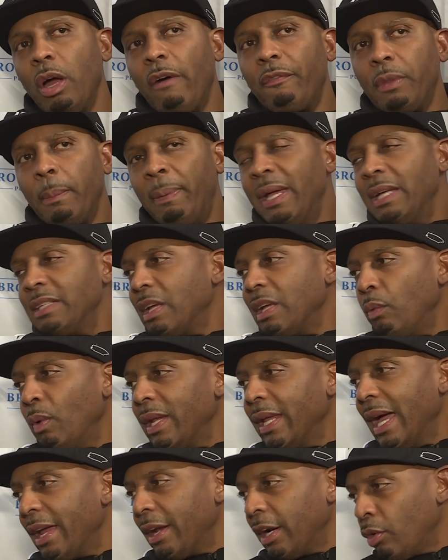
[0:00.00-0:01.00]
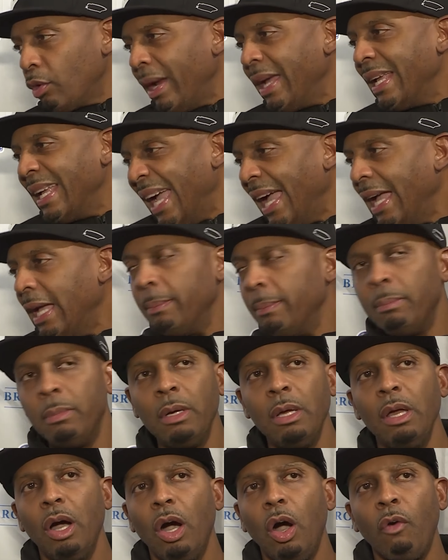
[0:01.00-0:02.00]
off the bench that really had a great game
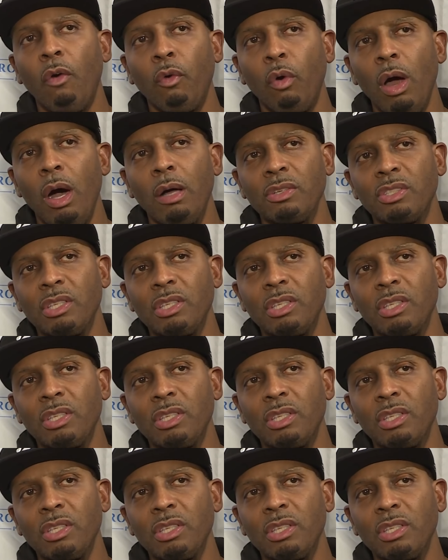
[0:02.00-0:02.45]
overall.